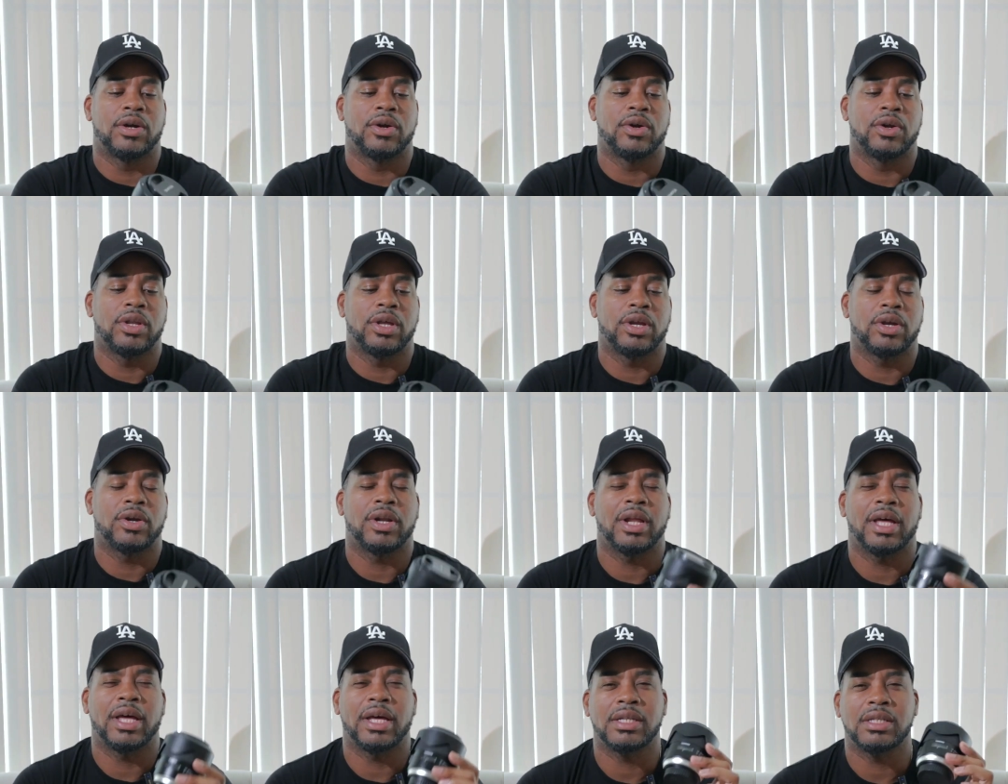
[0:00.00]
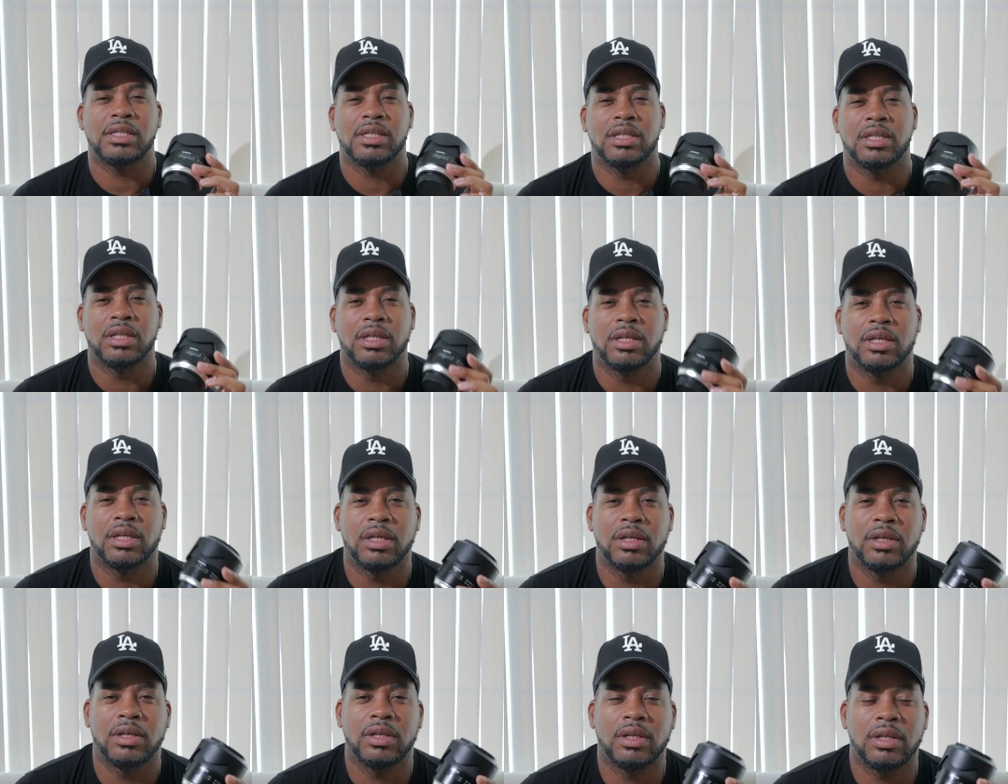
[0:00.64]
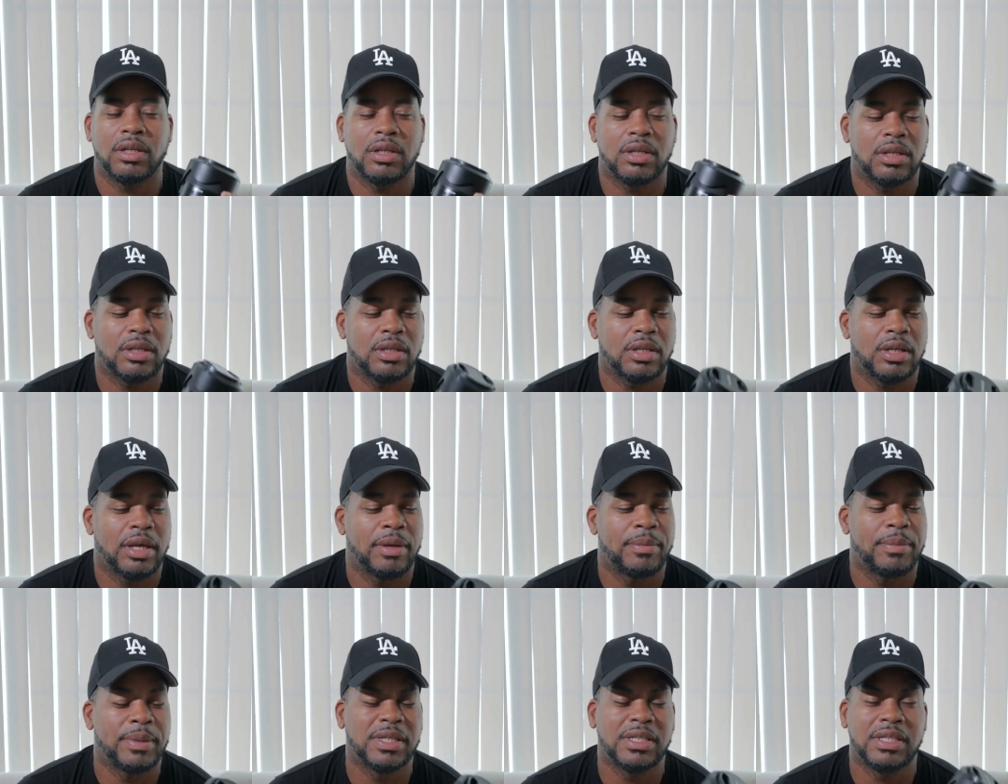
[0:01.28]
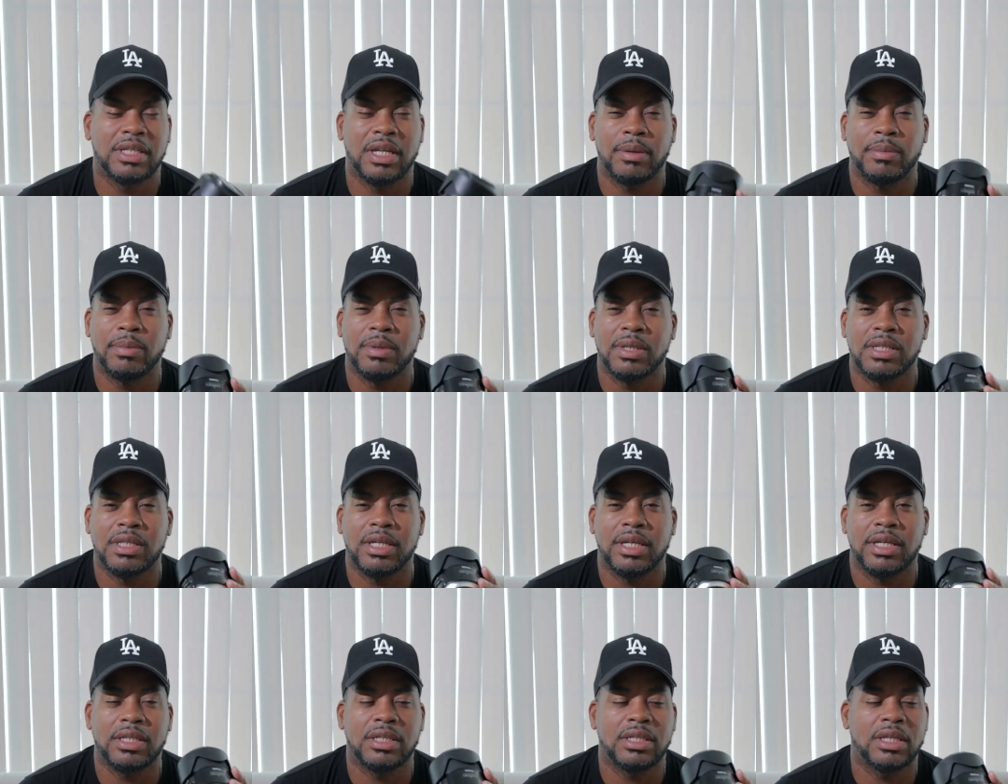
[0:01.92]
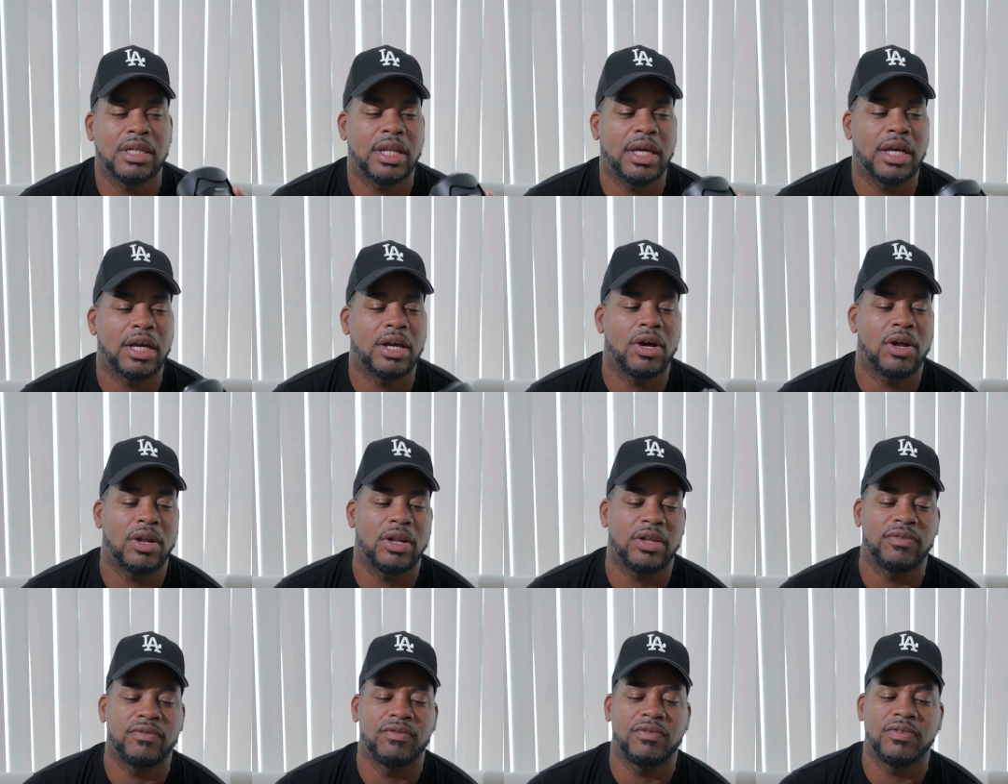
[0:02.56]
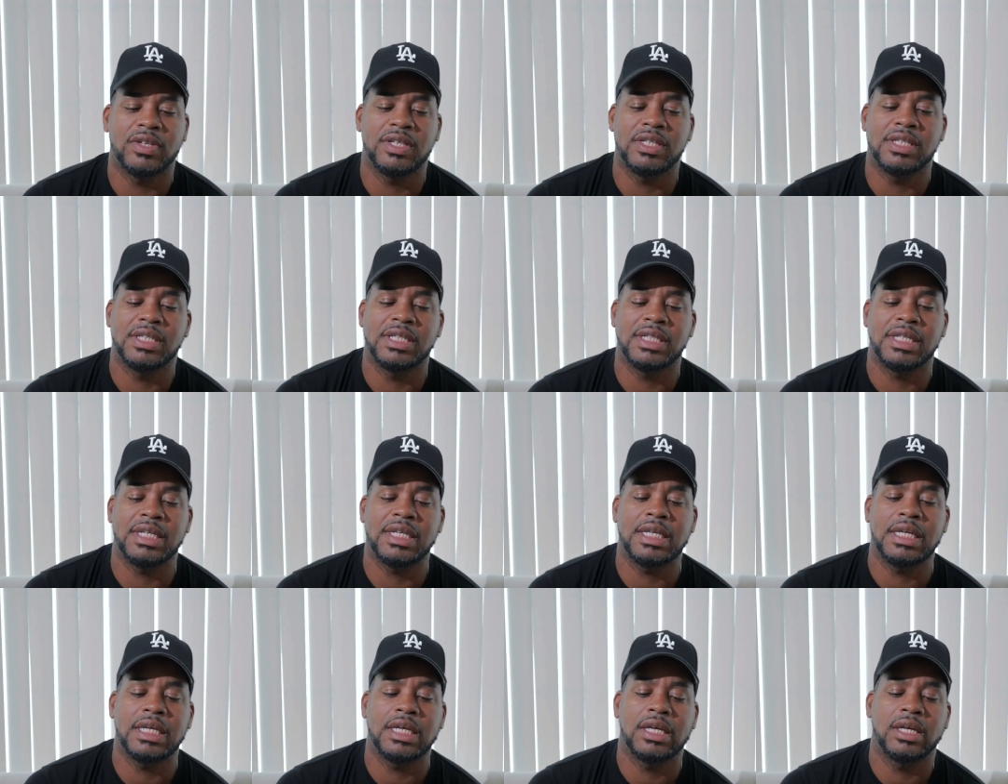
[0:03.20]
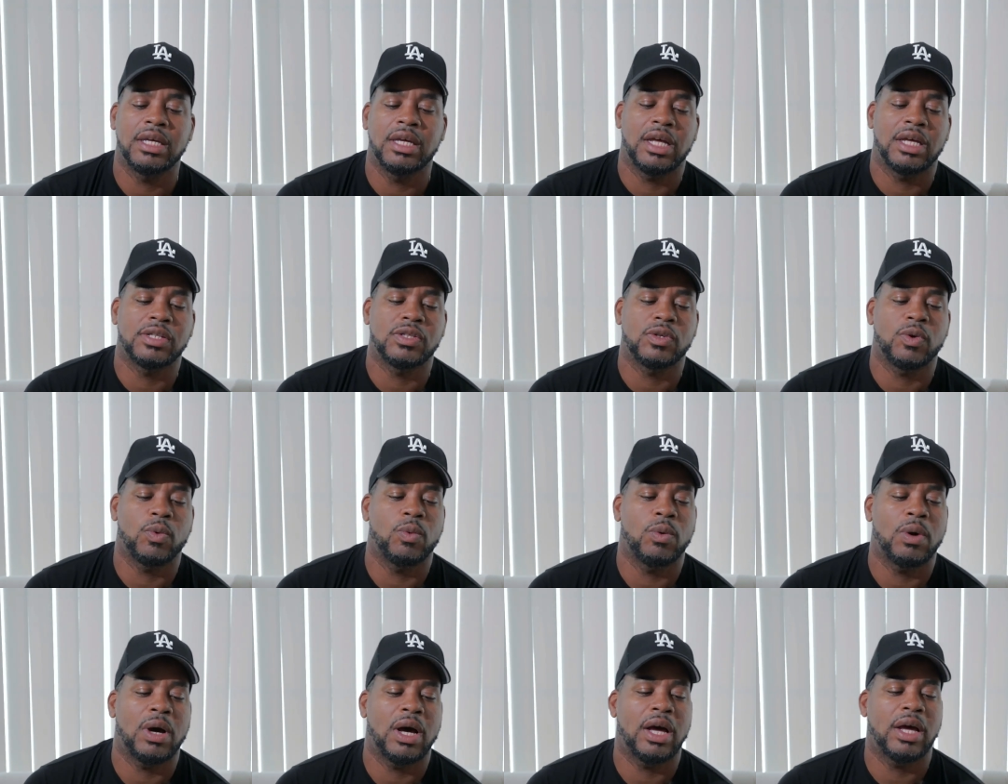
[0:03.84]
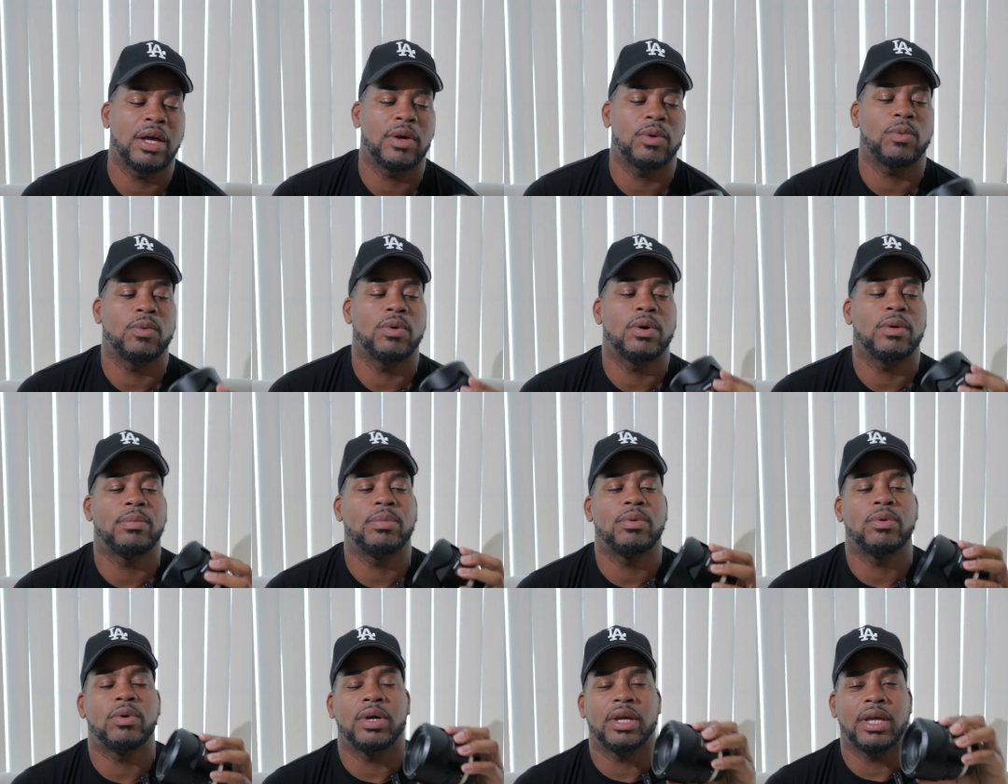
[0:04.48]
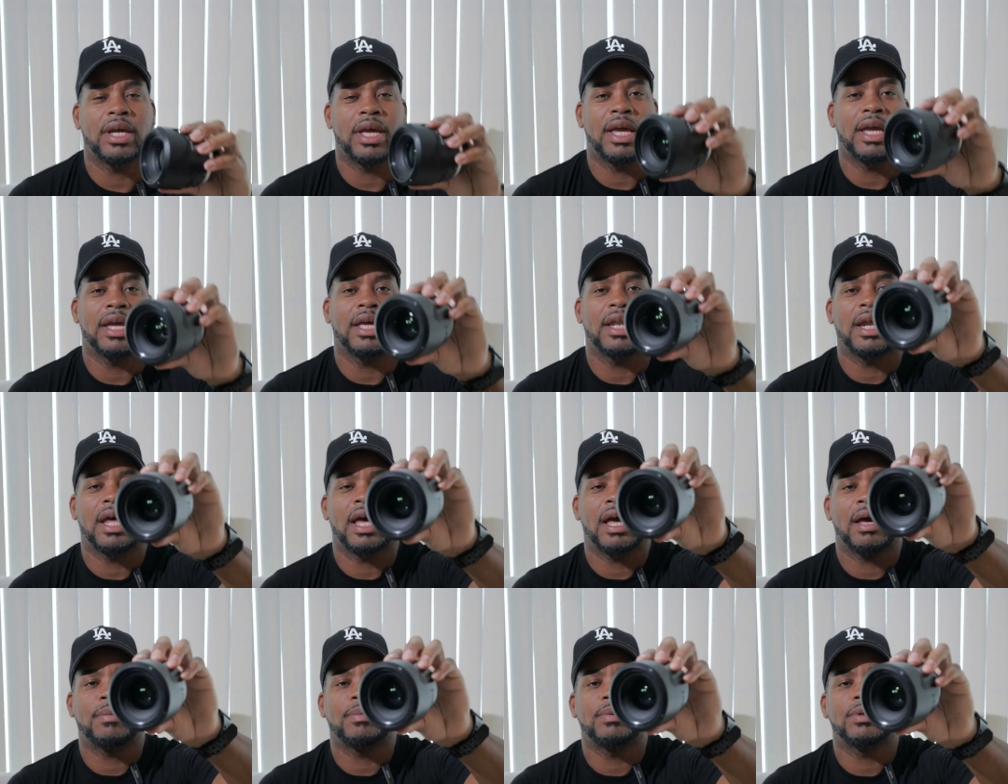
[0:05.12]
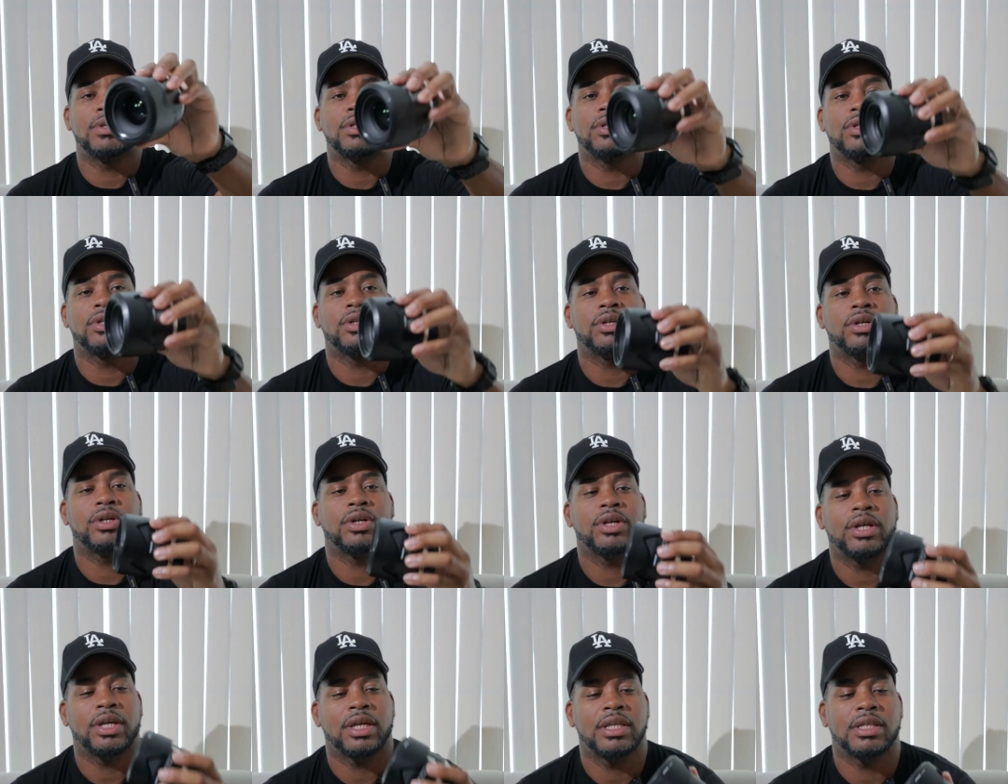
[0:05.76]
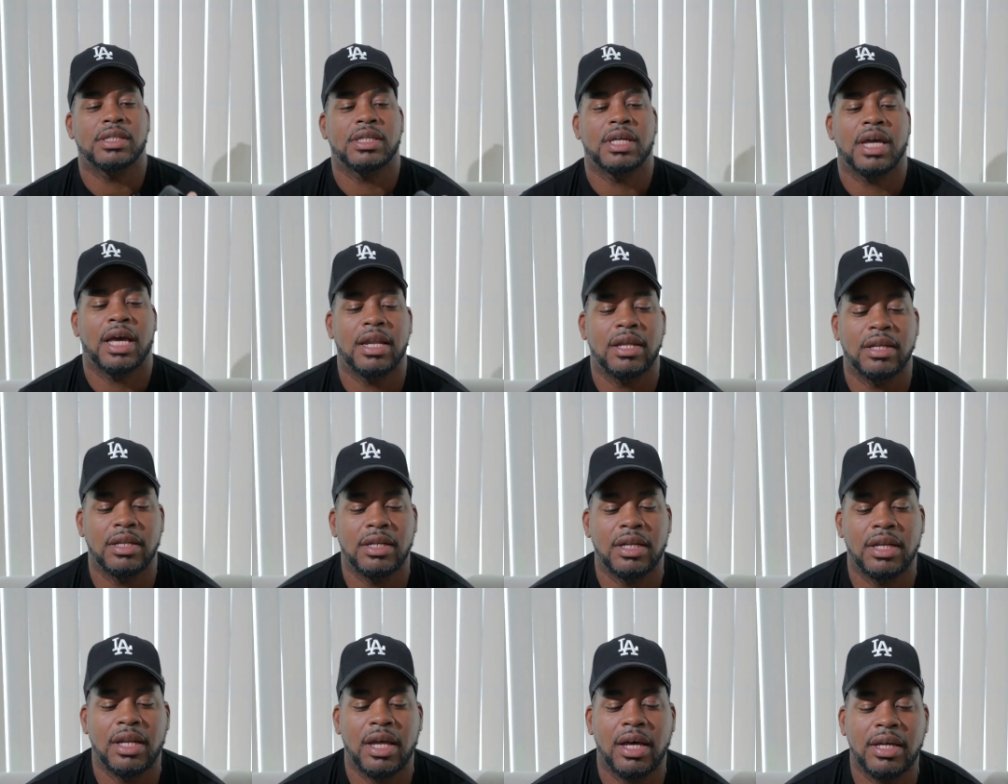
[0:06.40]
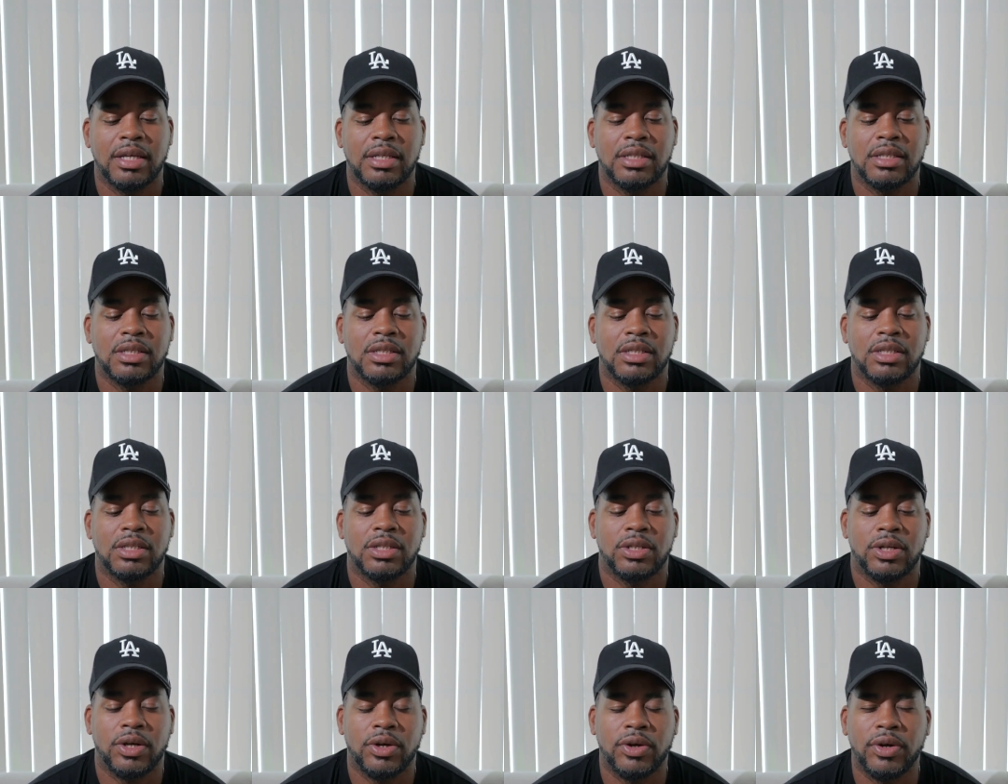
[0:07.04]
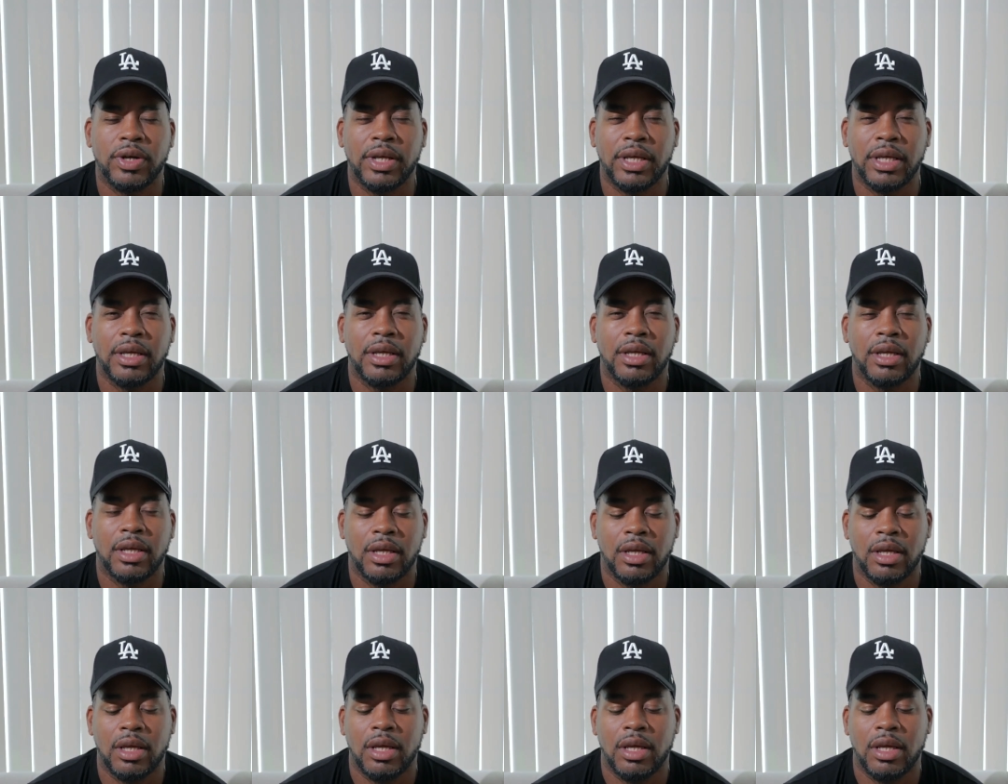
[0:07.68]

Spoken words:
earlier, it has the image stabilization, they call it VC. It has a wide 1.8 aperture. It's got a nice sturdy